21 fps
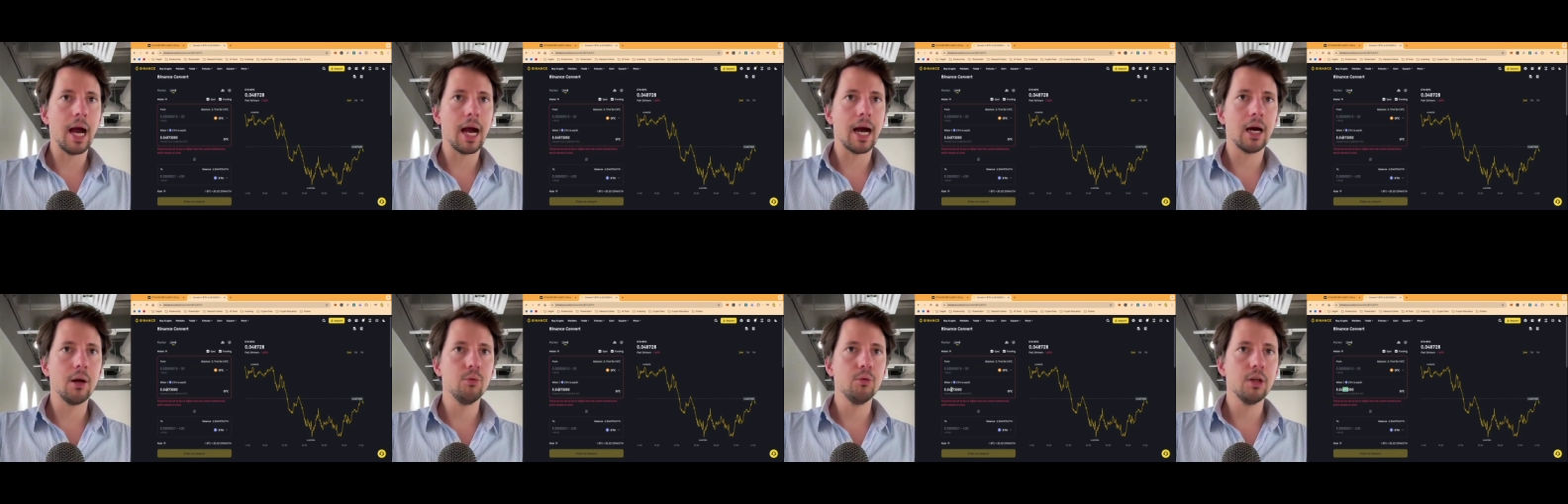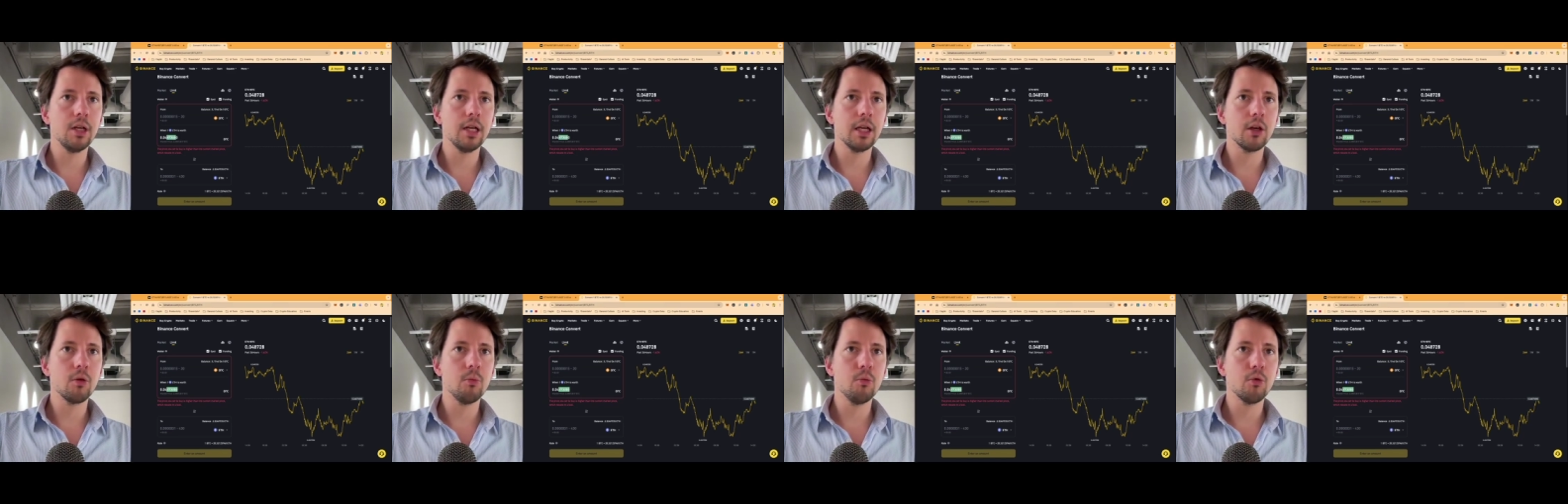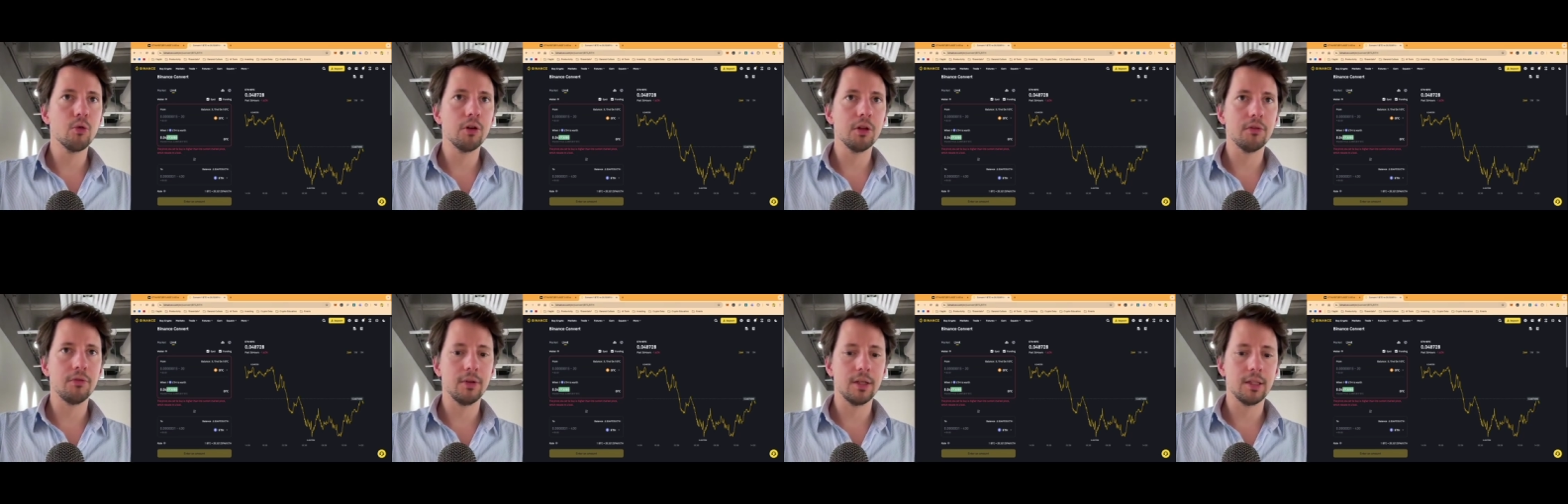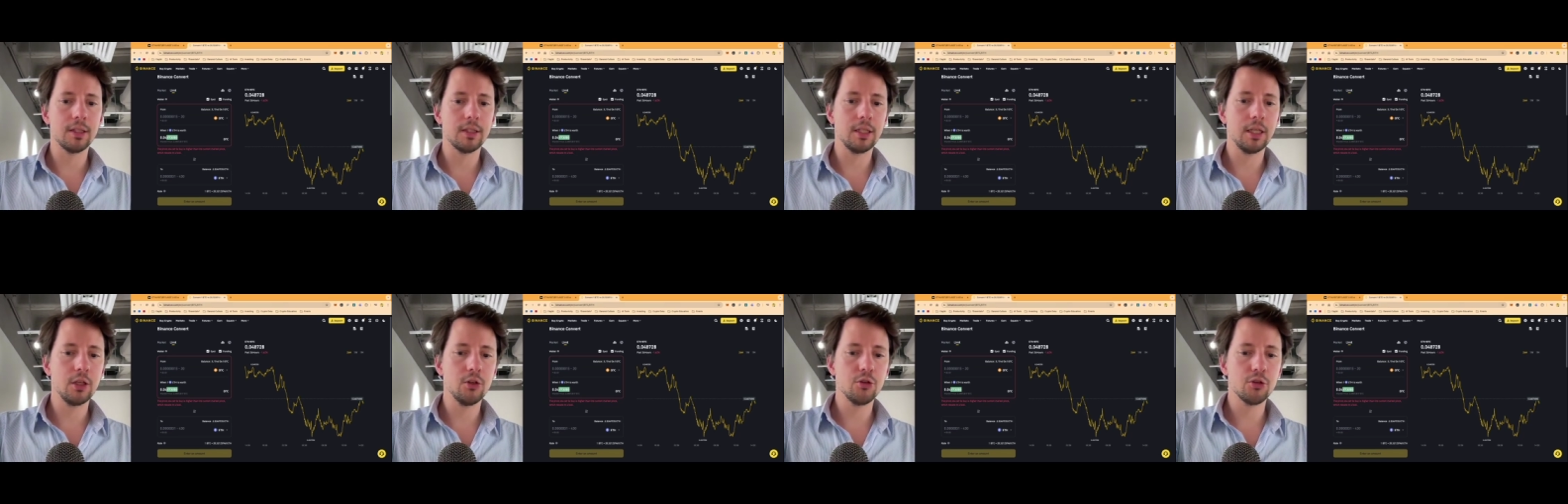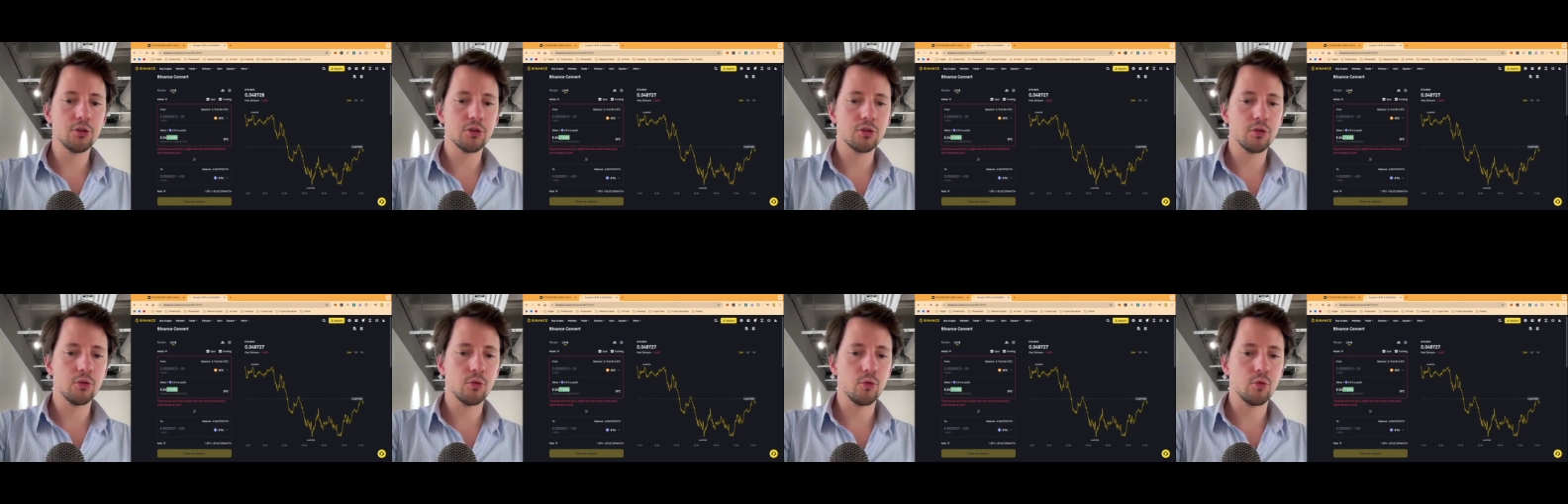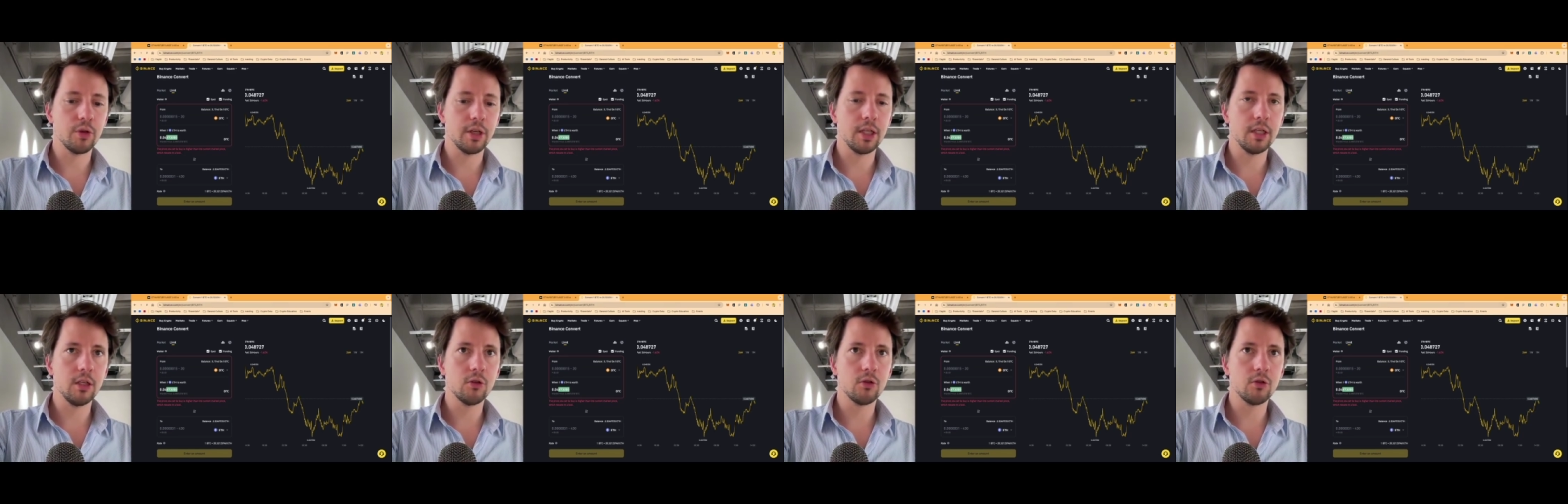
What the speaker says: I would like a more advantageous rate.